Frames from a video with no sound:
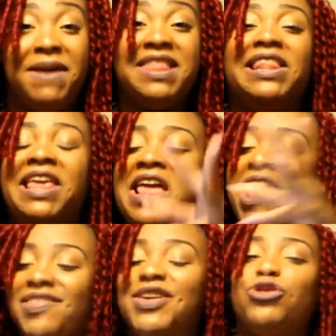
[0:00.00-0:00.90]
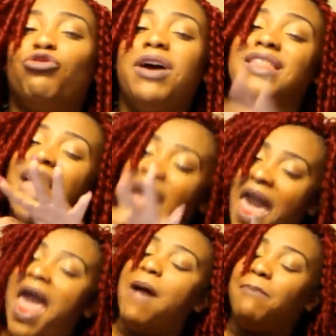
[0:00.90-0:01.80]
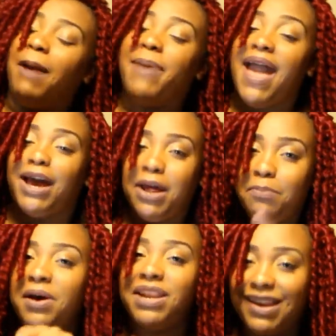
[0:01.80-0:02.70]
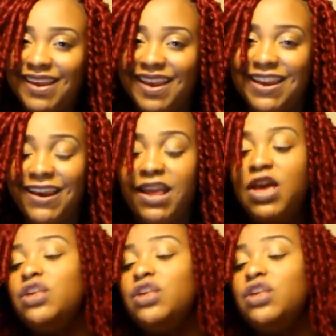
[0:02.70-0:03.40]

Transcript: Basically, this dress had my back, pun intended.